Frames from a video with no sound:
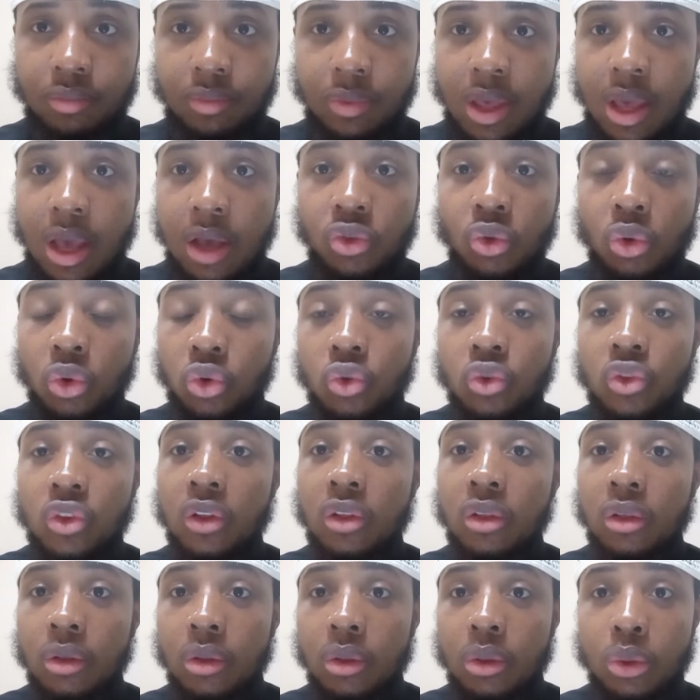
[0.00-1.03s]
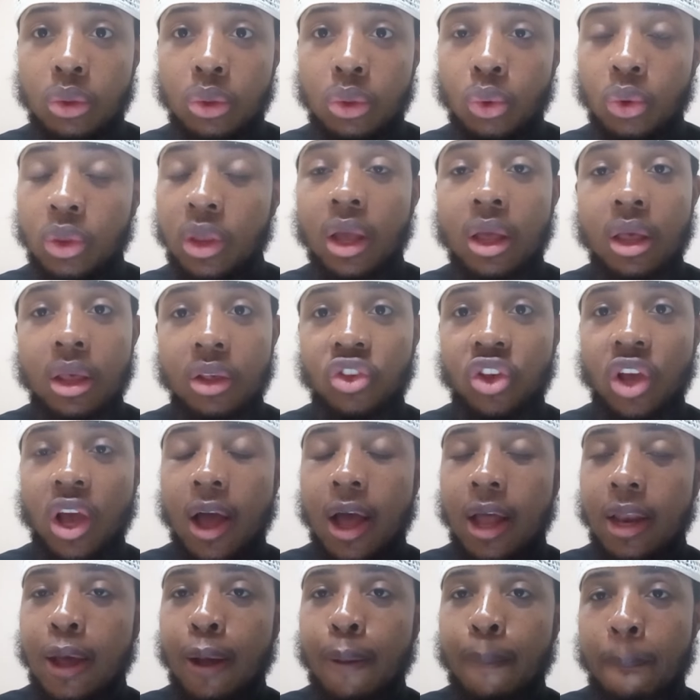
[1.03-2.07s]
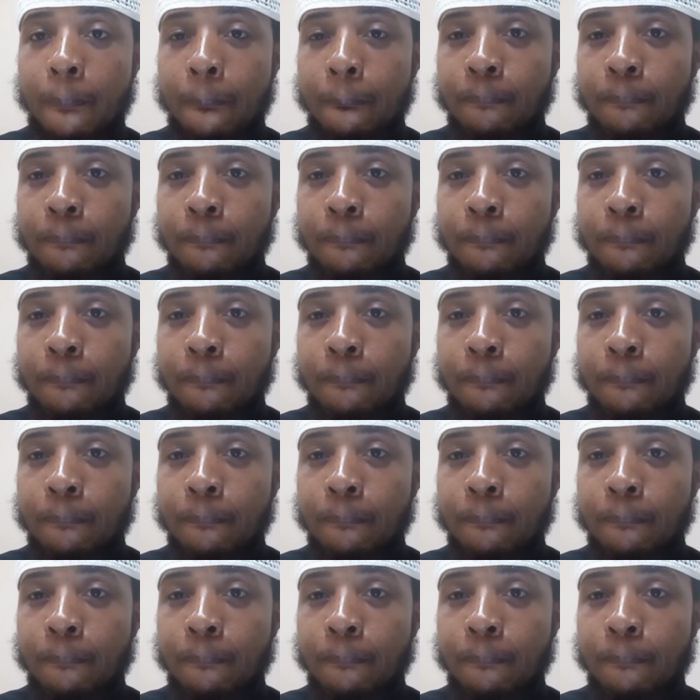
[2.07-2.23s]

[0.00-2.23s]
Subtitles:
he has not chosen to take his shahada.